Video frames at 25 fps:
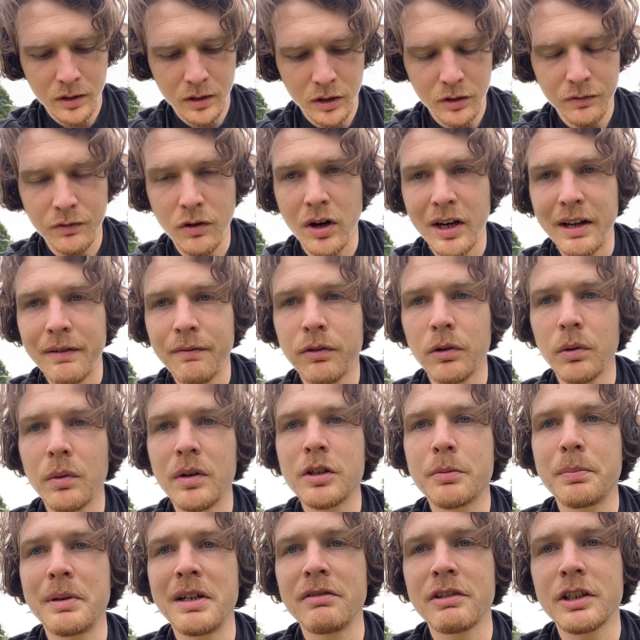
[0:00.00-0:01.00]
you've got
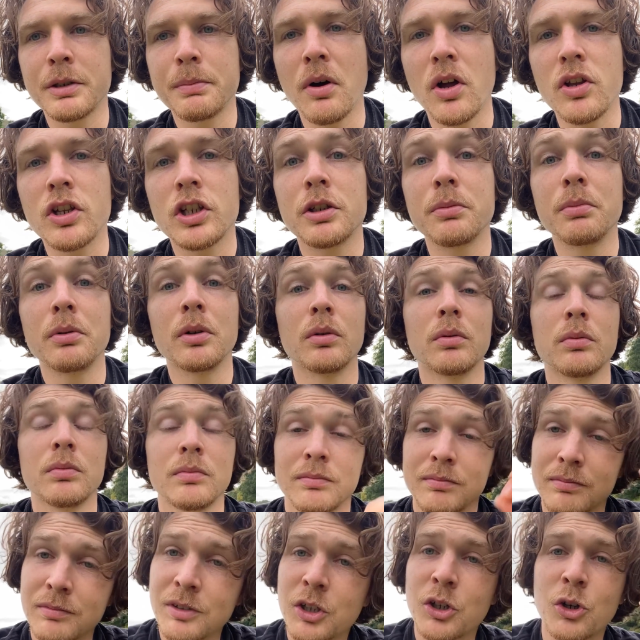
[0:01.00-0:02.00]
influence, be responsible.
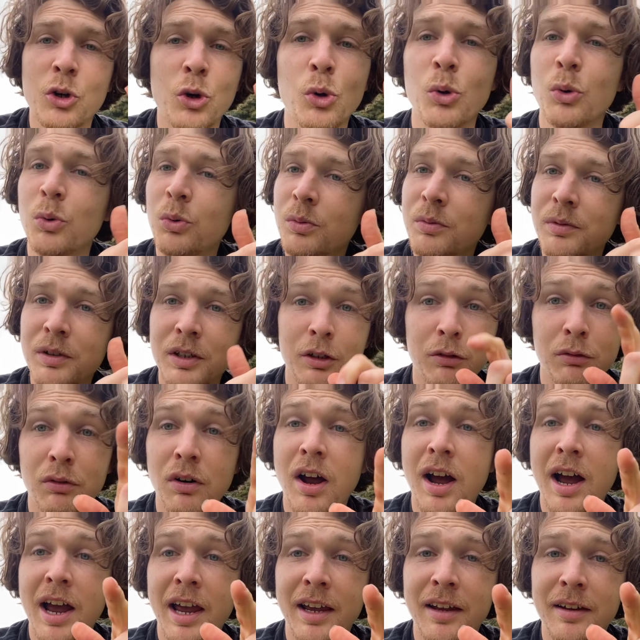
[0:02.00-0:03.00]
Cool, you're
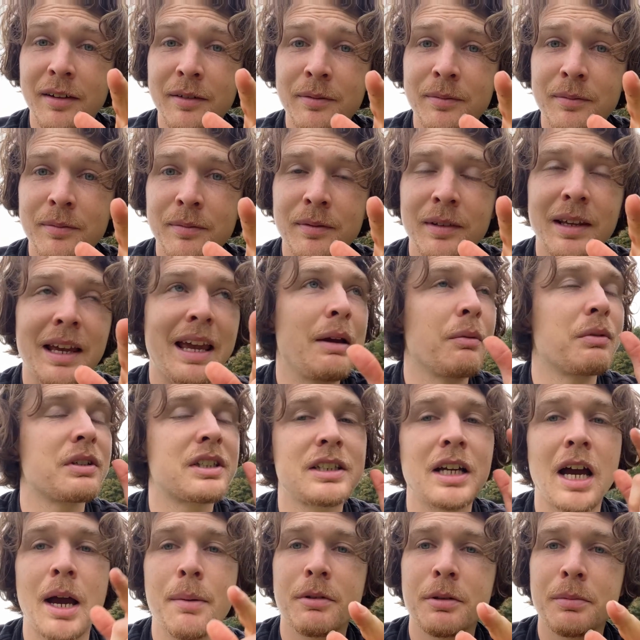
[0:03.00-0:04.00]
right. It was
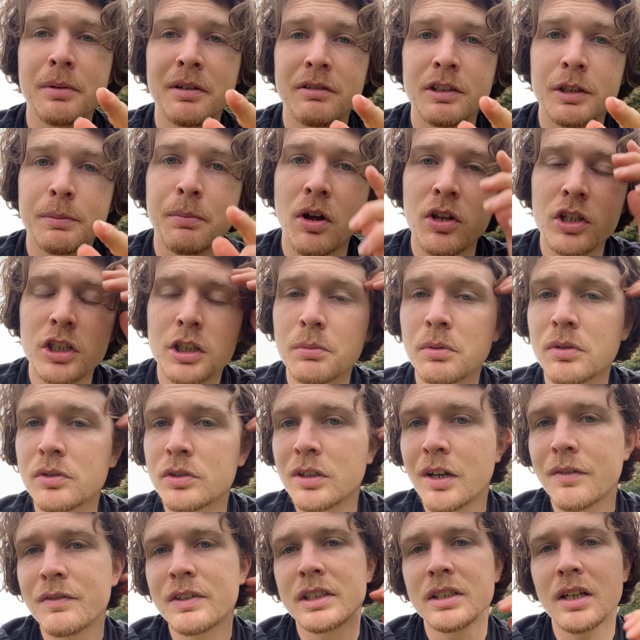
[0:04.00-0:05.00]
time to be responsible,
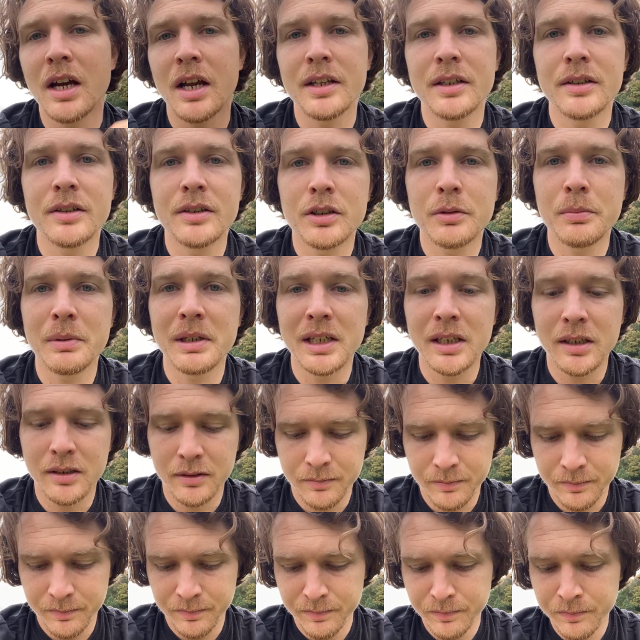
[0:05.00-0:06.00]
so I've decided to speak.
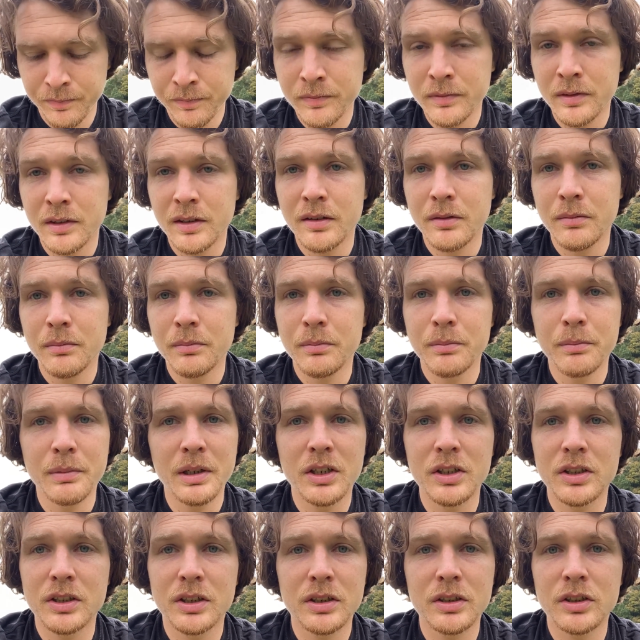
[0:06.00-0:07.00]

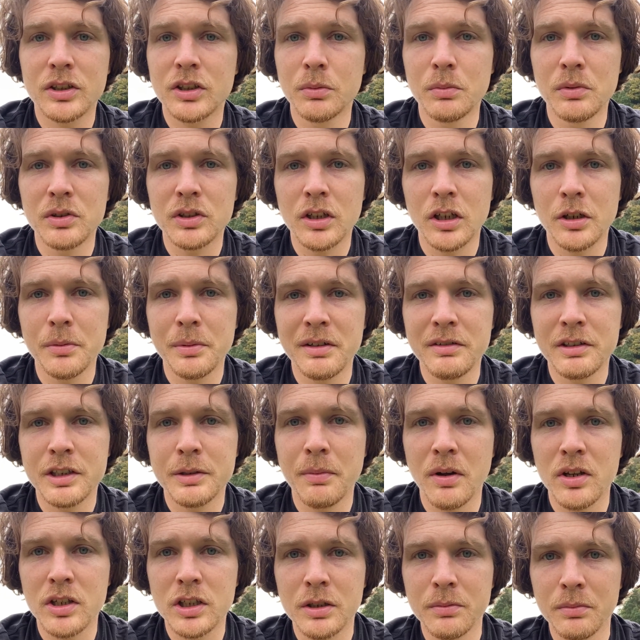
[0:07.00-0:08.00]
Because someone's got to be
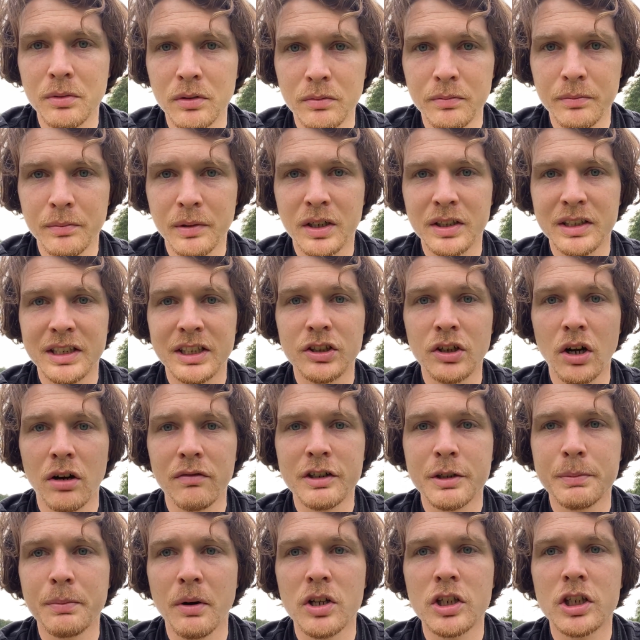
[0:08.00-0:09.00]
responsible. Because it's not
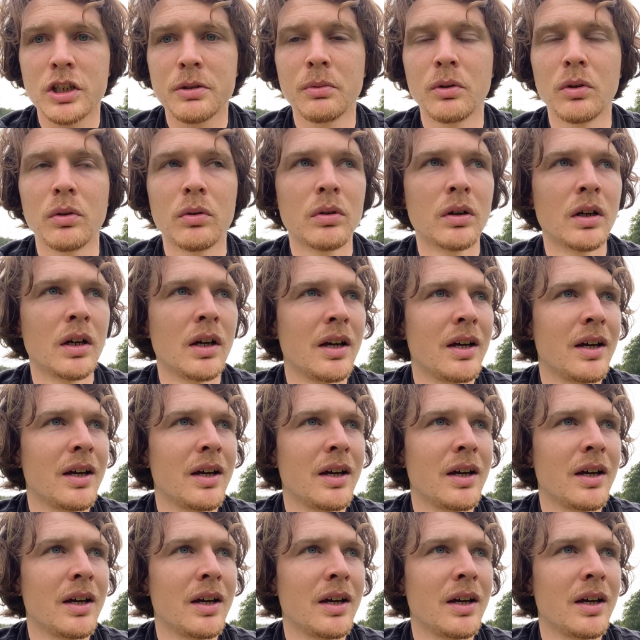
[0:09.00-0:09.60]
responsible